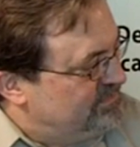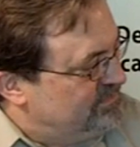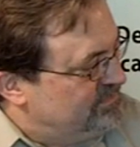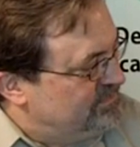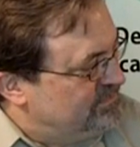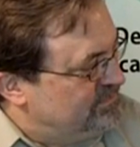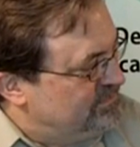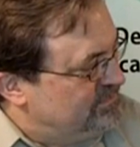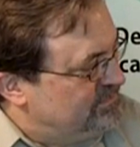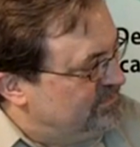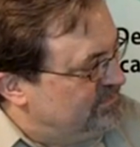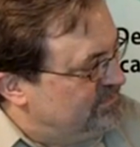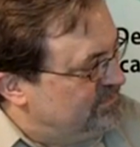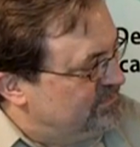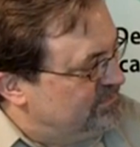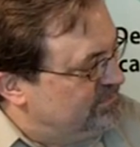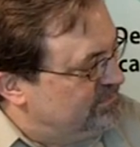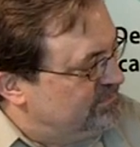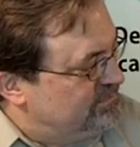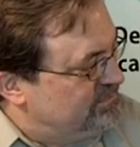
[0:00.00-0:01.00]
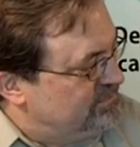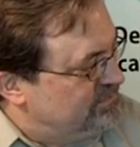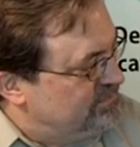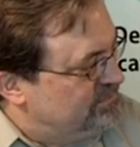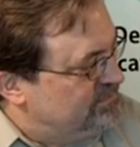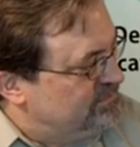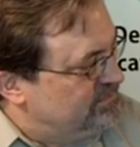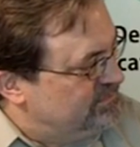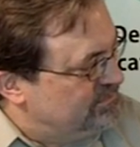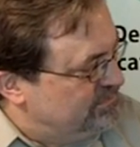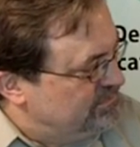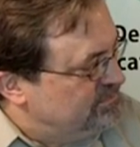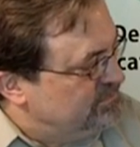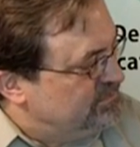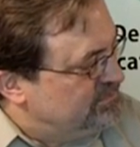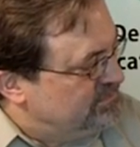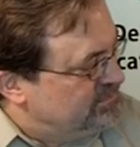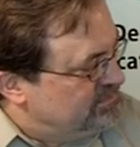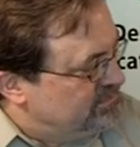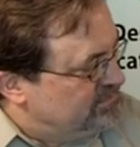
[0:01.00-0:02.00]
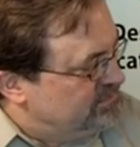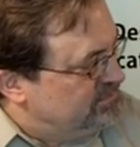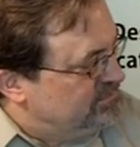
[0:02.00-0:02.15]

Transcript: This person isn't speaking.